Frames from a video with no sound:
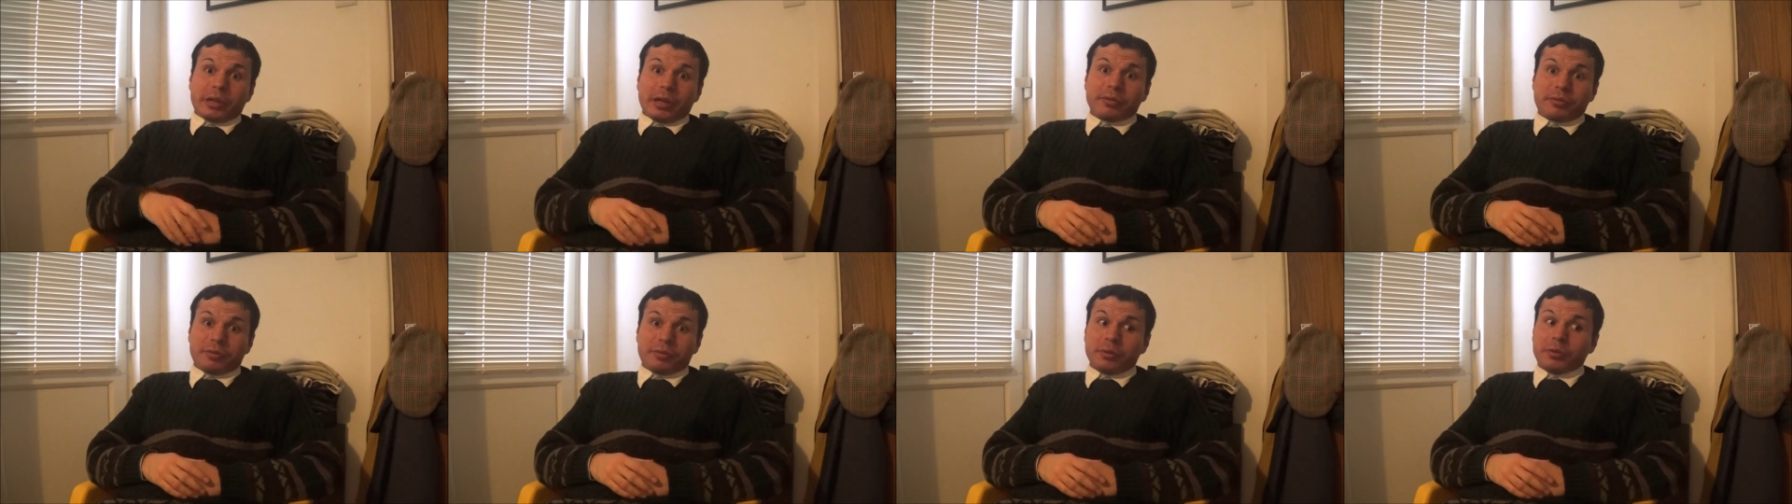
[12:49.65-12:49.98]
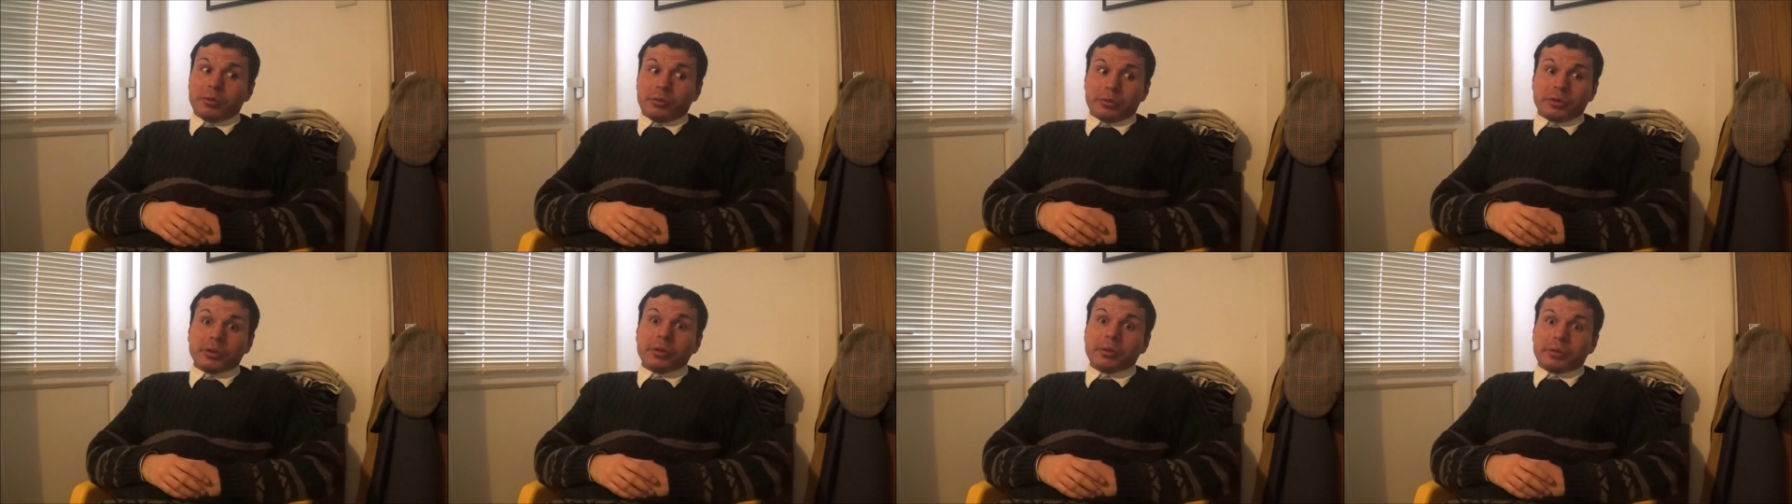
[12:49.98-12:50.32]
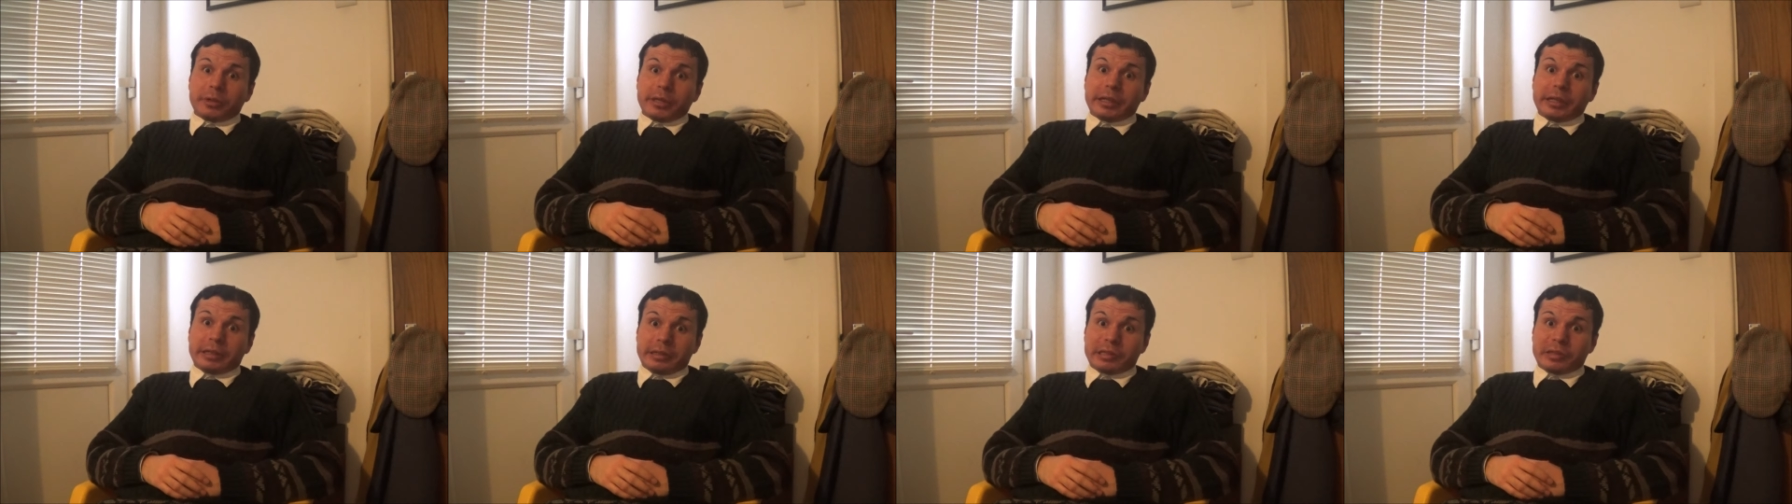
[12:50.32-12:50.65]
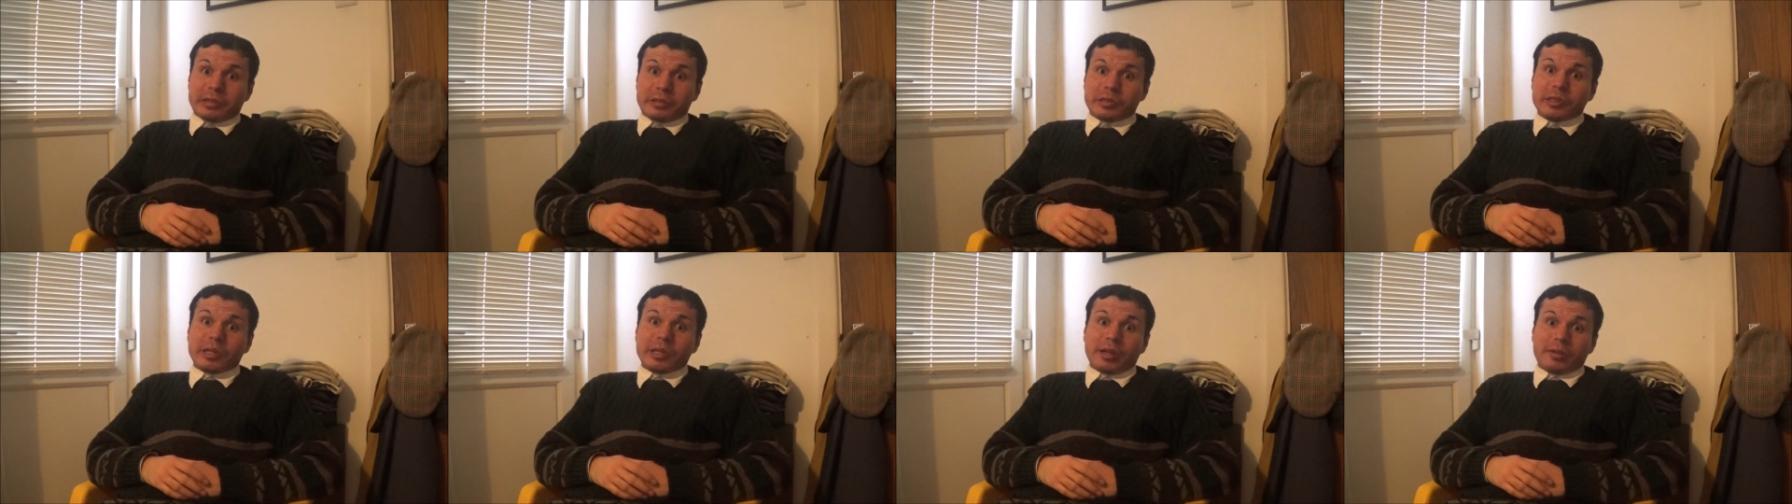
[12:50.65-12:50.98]
for all your years
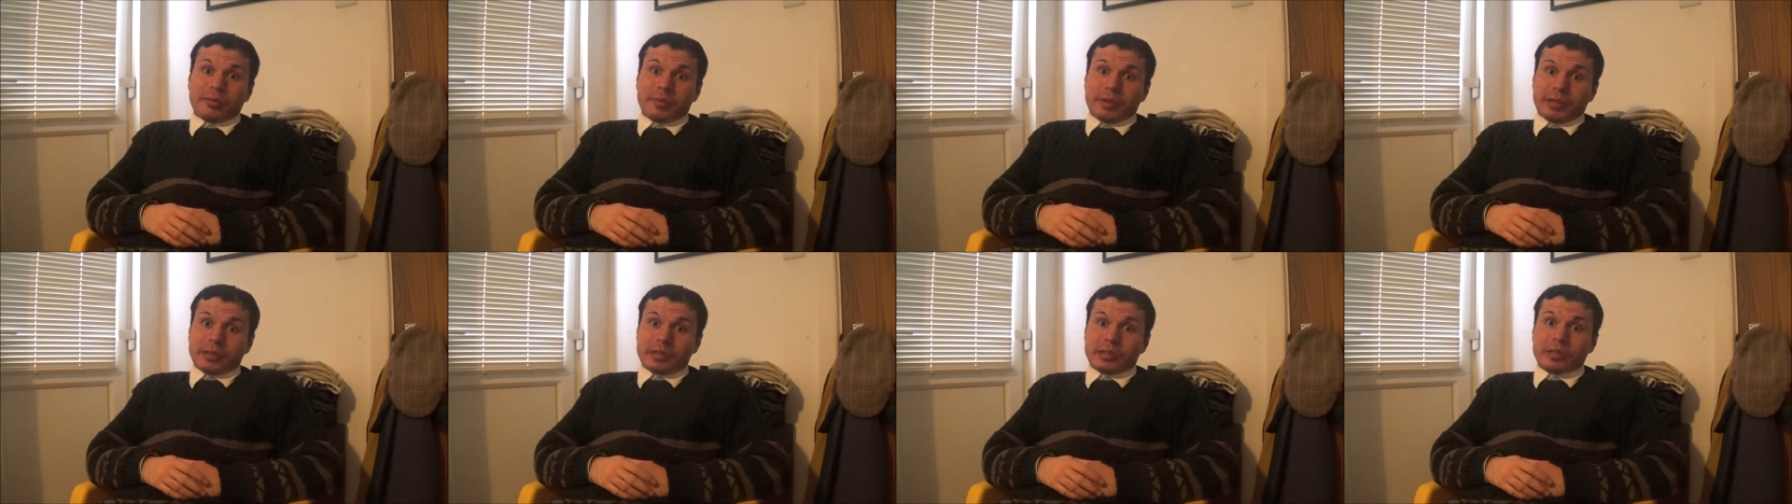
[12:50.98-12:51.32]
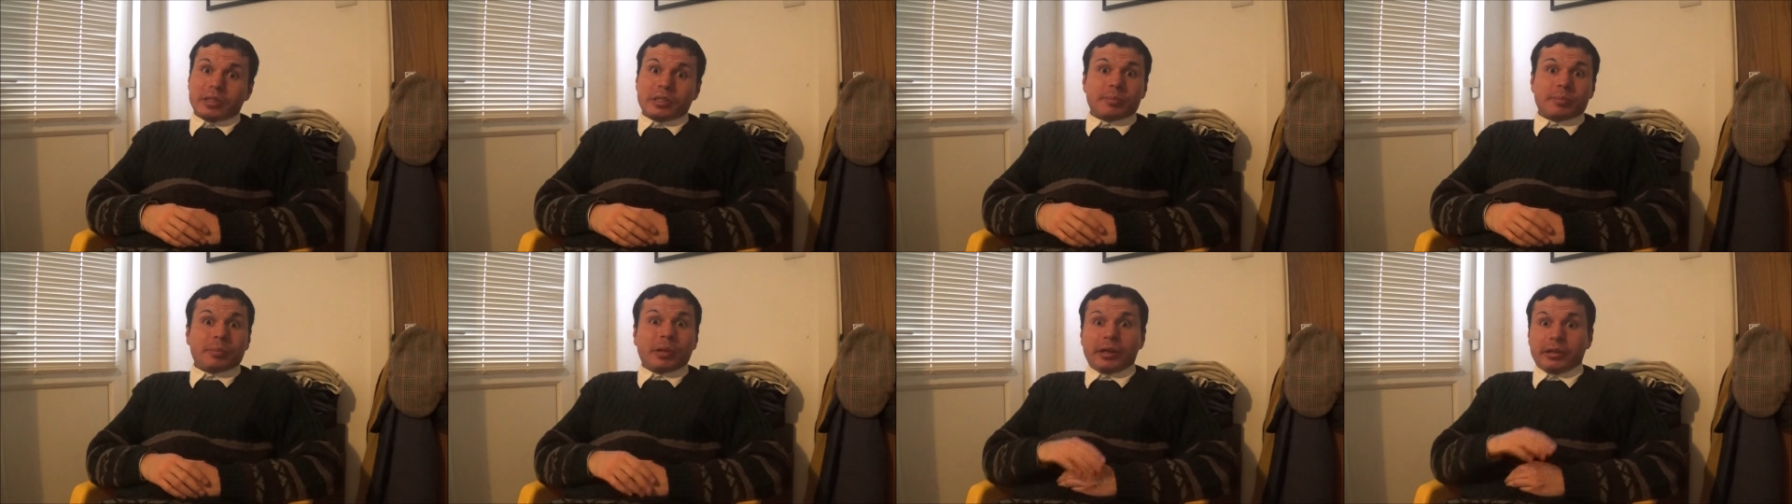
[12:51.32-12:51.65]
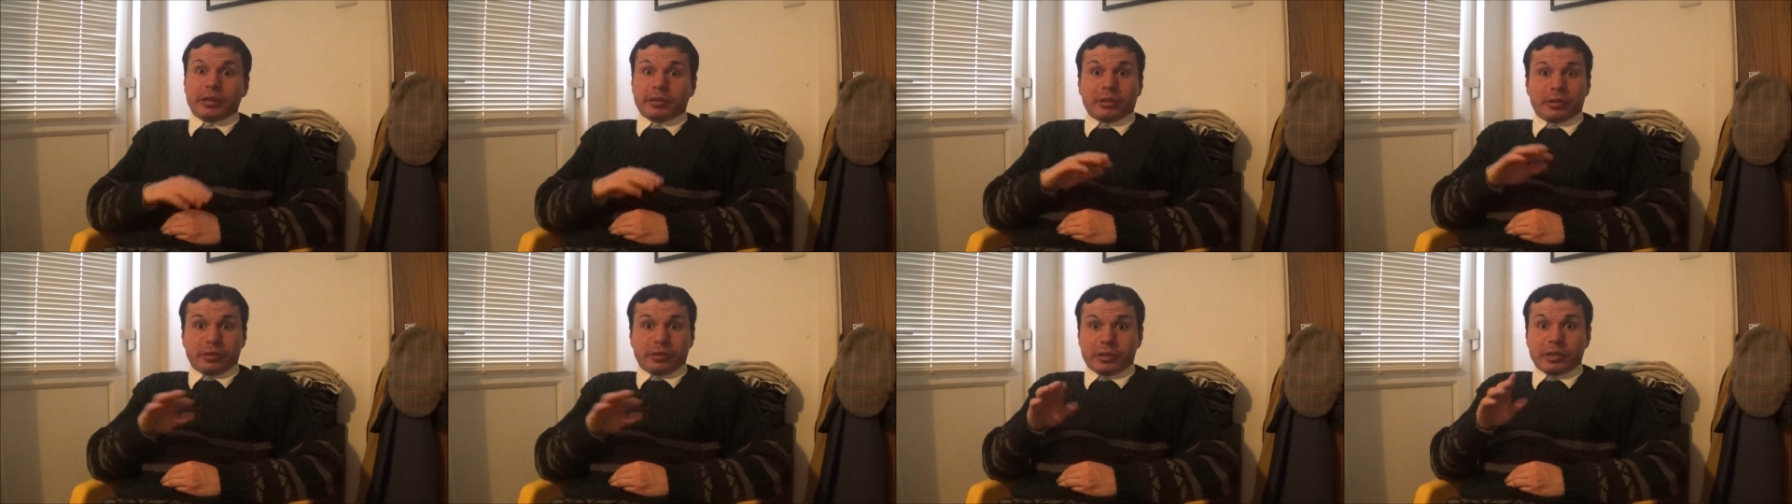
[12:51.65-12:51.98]
of service, despite not